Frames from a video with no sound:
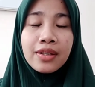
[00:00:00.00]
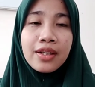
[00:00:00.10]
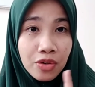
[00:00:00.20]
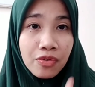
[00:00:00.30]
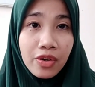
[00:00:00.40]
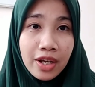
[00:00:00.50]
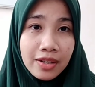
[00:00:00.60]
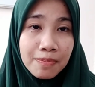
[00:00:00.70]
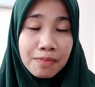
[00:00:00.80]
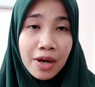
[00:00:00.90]
Don't forget
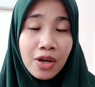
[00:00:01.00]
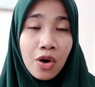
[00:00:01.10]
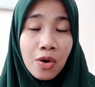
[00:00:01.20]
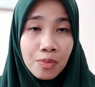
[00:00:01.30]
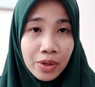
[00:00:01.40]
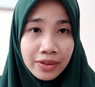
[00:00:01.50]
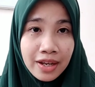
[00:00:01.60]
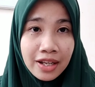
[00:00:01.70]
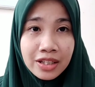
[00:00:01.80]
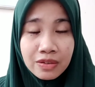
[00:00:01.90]
my homework
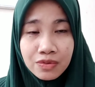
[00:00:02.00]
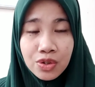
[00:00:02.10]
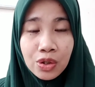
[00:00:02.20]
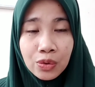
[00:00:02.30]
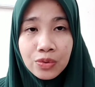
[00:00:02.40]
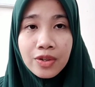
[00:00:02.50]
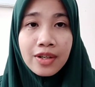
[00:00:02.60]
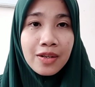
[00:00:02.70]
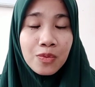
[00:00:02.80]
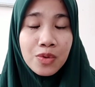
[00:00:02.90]
that I give to you,
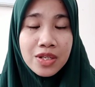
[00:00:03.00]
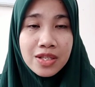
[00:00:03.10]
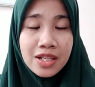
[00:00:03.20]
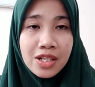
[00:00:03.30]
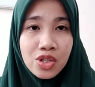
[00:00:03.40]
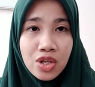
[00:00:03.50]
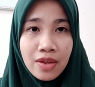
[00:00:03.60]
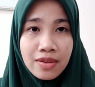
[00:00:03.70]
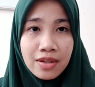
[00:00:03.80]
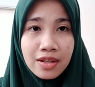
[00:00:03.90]
and we see each
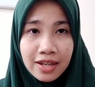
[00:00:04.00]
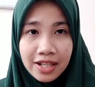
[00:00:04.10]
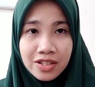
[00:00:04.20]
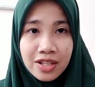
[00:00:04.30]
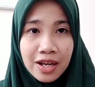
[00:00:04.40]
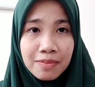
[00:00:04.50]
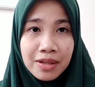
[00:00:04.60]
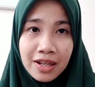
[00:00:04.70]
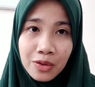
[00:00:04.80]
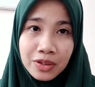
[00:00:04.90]
other next time
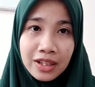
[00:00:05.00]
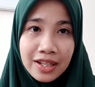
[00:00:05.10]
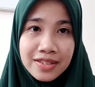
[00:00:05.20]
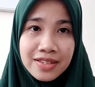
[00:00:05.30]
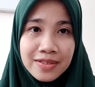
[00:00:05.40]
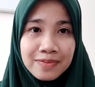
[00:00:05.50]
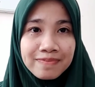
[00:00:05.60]
in our class.